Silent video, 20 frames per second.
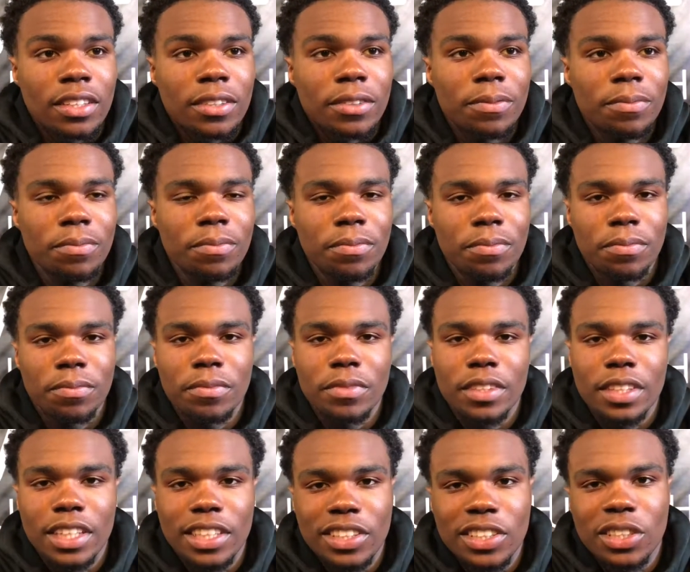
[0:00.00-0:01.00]

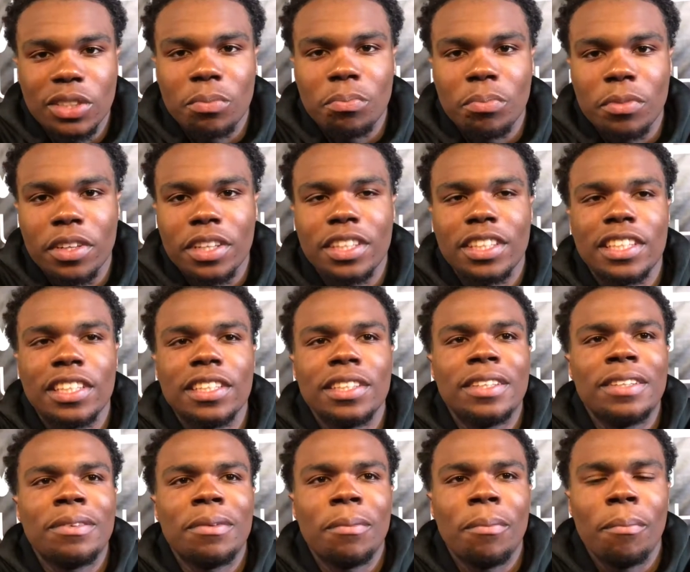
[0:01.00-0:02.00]
It just merely
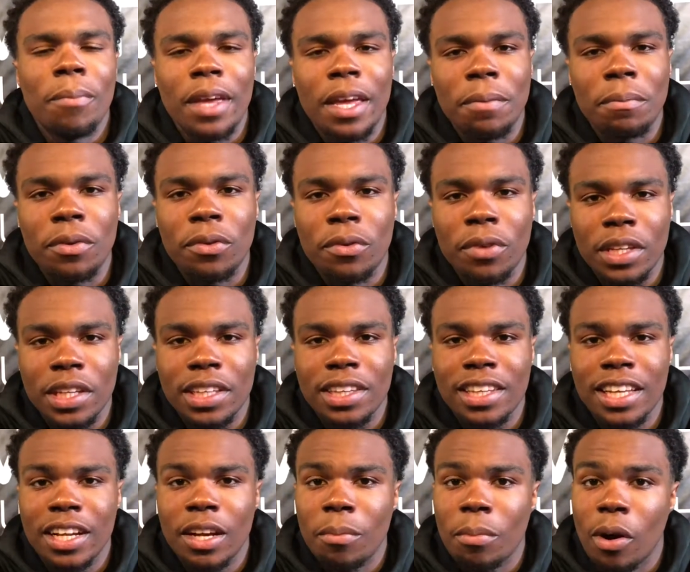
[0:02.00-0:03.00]
made me really
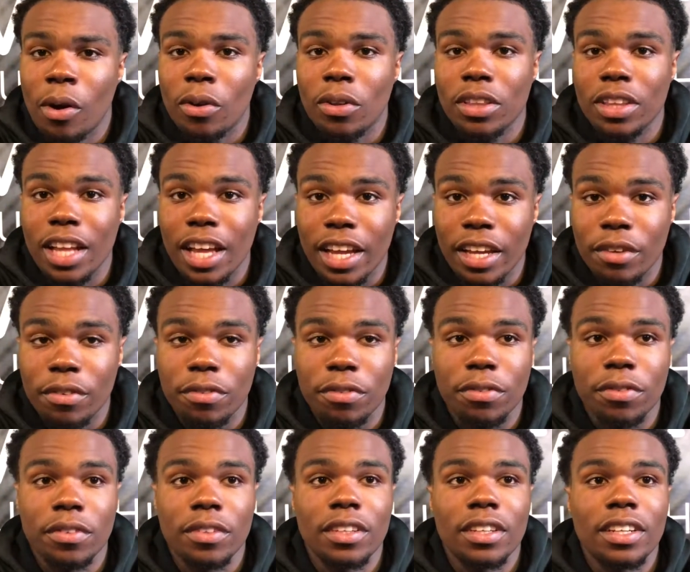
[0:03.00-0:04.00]
think about life